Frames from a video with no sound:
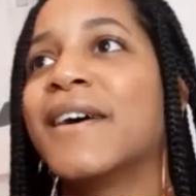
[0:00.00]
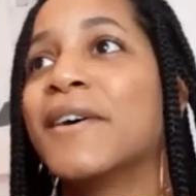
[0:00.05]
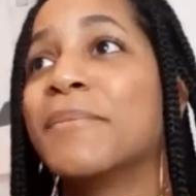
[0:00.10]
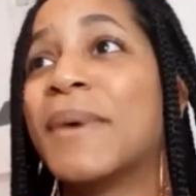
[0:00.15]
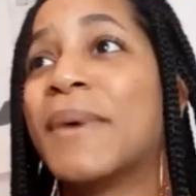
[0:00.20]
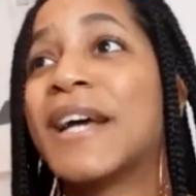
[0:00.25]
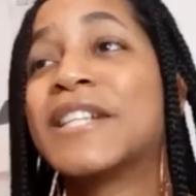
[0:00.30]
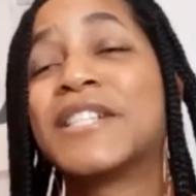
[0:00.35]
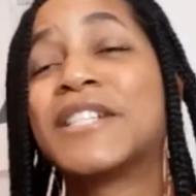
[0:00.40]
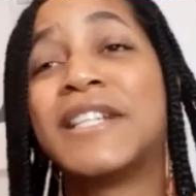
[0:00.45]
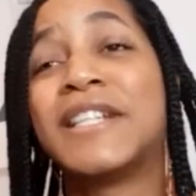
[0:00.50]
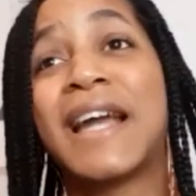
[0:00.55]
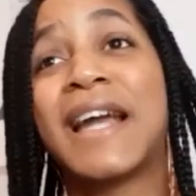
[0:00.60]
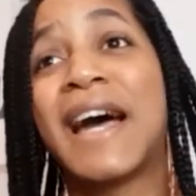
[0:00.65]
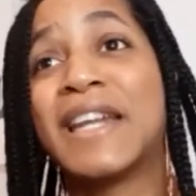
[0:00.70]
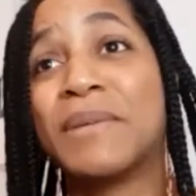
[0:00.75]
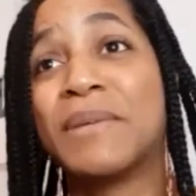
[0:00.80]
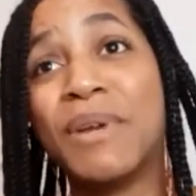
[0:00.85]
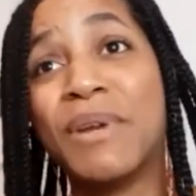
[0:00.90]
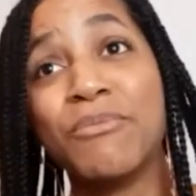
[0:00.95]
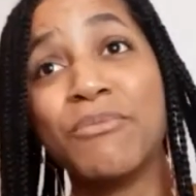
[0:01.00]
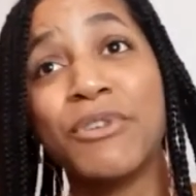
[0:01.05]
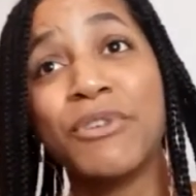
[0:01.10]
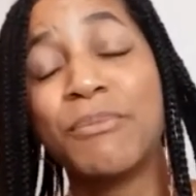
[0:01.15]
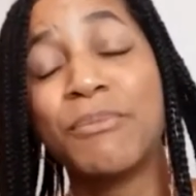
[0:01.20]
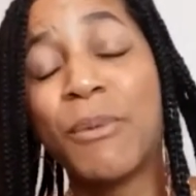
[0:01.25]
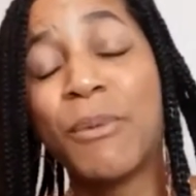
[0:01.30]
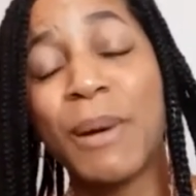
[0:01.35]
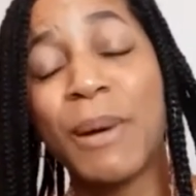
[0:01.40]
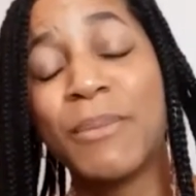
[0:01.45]
actually I had a memory
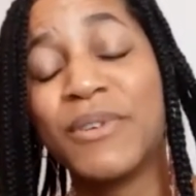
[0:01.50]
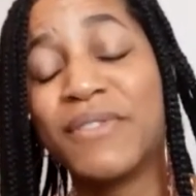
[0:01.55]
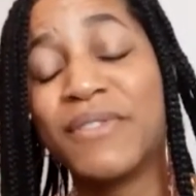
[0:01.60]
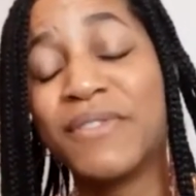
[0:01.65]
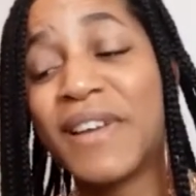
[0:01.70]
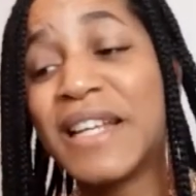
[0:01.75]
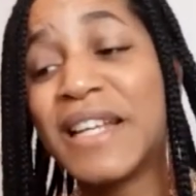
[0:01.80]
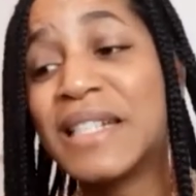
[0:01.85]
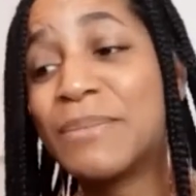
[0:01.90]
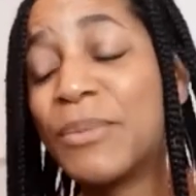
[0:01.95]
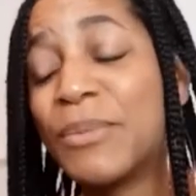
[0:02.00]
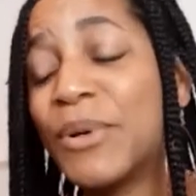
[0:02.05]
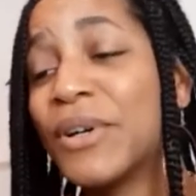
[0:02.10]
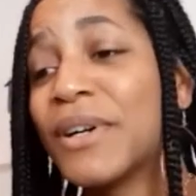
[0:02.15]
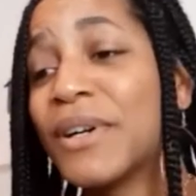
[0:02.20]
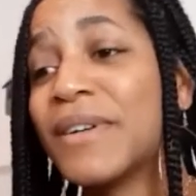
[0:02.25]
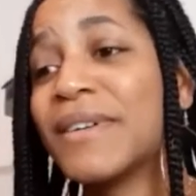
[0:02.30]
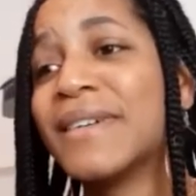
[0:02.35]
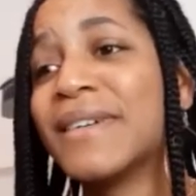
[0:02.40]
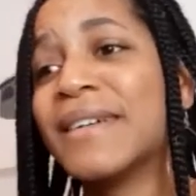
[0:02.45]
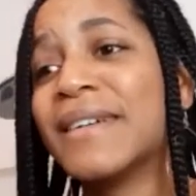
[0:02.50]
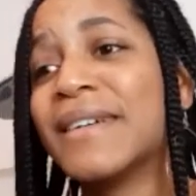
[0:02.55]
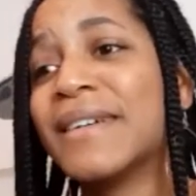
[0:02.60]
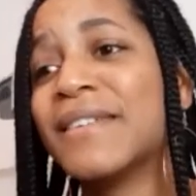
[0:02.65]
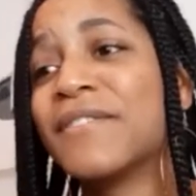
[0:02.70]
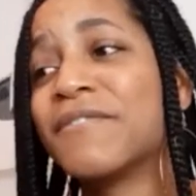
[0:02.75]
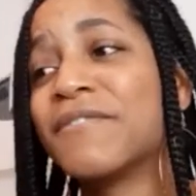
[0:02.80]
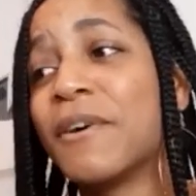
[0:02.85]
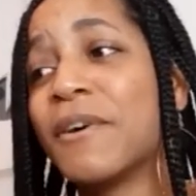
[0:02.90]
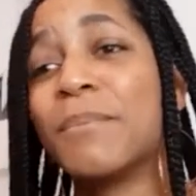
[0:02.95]
pop up on Facebook
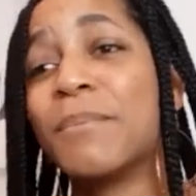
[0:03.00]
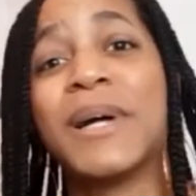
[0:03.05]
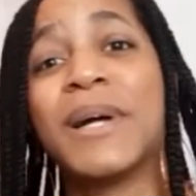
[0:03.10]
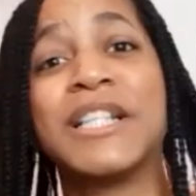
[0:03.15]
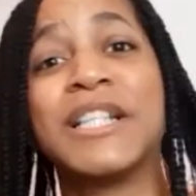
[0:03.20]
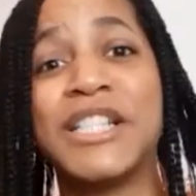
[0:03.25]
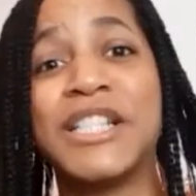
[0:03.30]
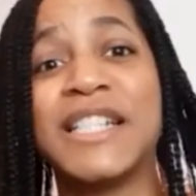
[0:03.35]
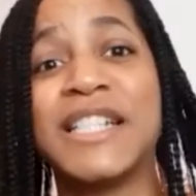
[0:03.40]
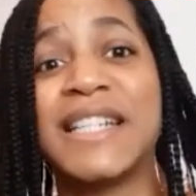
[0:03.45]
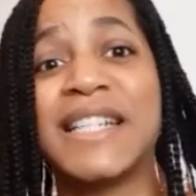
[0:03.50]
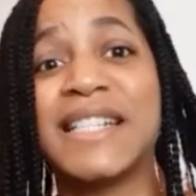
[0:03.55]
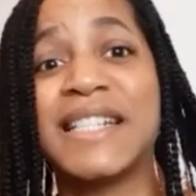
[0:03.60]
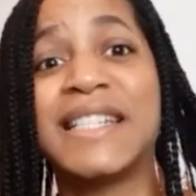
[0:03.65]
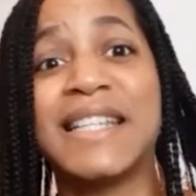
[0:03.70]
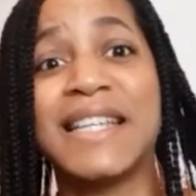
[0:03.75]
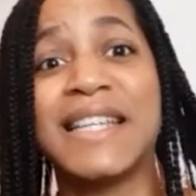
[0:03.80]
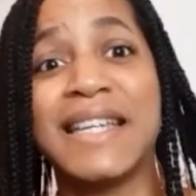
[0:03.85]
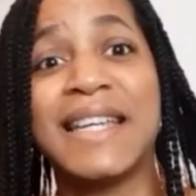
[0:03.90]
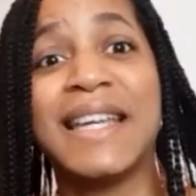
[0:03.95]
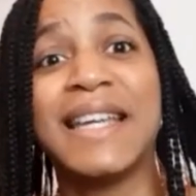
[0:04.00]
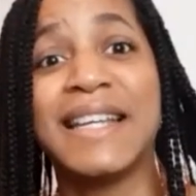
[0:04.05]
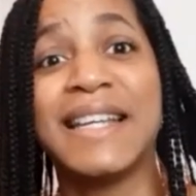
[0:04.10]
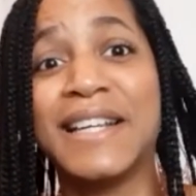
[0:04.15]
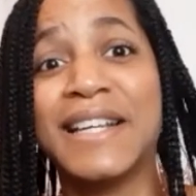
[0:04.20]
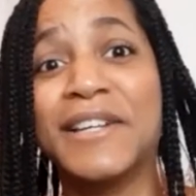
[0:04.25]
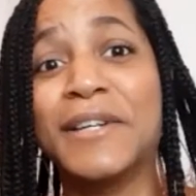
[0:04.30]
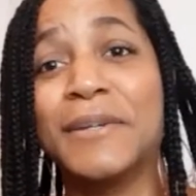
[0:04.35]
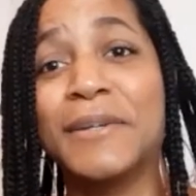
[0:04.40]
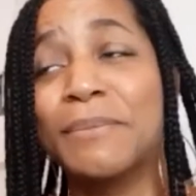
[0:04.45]
from my GCSE
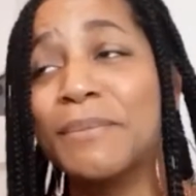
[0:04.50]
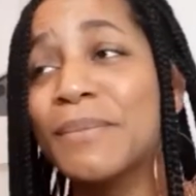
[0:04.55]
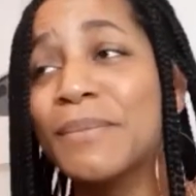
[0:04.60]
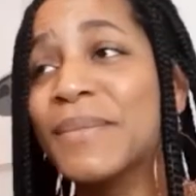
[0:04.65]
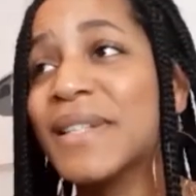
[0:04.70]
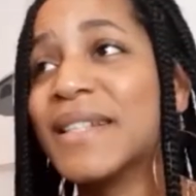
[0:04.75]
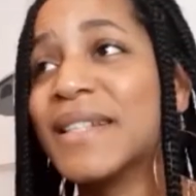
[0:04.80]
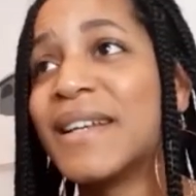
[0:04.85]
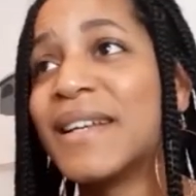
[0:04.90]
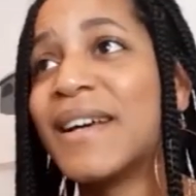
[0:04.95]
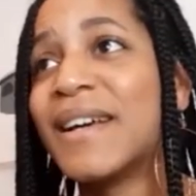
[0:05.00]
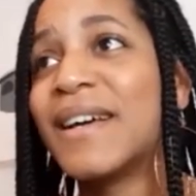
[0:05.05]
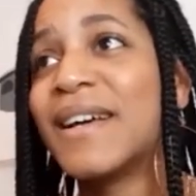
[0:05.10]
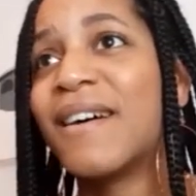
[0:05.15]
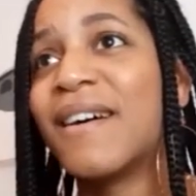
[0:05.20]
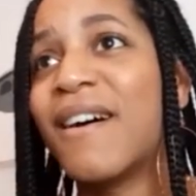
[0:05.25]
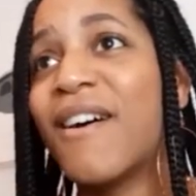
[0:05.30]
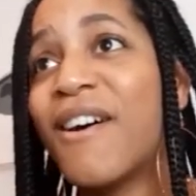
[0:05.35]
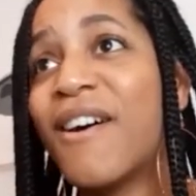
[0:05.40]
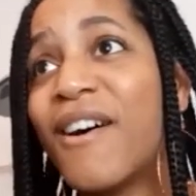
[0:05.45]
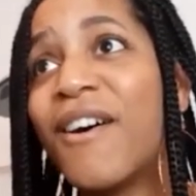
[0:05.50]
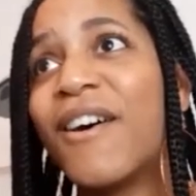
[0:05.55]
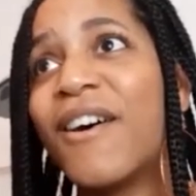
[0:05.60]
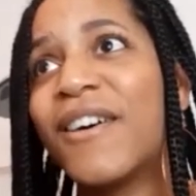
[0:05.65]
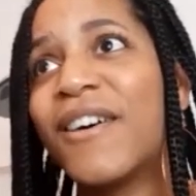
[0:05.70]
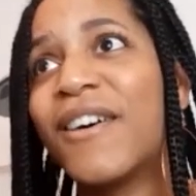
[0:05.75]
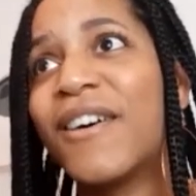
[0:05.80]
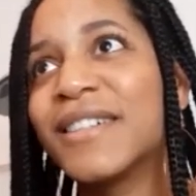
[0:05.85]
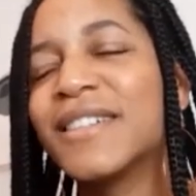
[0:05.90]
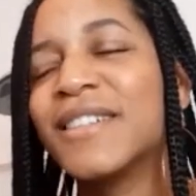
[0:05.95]

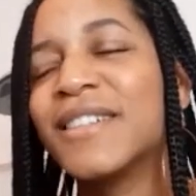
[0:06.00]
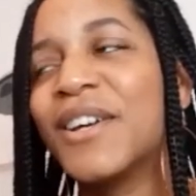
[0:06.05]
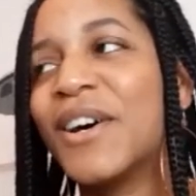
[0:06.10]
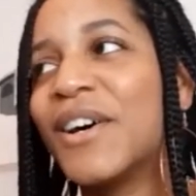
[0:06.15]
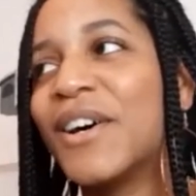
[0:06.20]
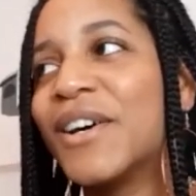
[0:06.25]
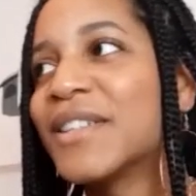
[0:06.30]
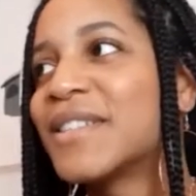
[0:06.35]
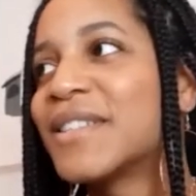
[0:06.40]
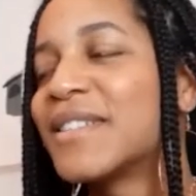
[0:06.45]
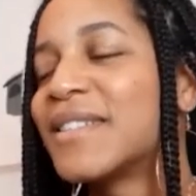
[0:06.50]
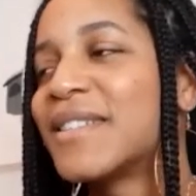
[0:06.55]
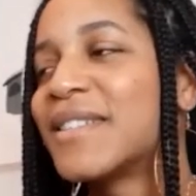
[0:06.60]
art class.